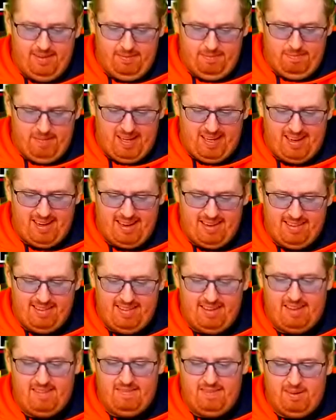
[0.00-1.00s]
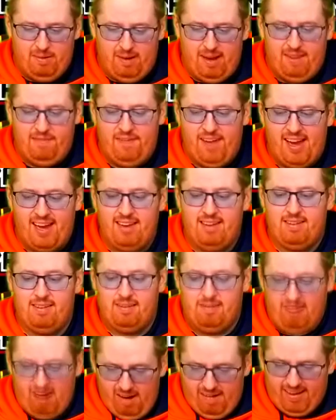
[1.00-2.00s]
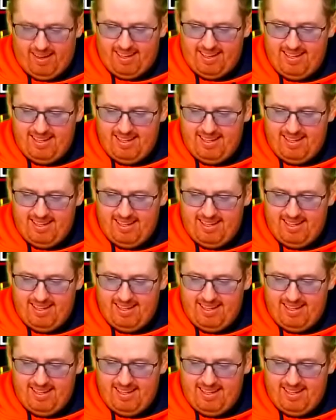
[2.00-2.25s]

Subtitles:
because of the way fans are growing.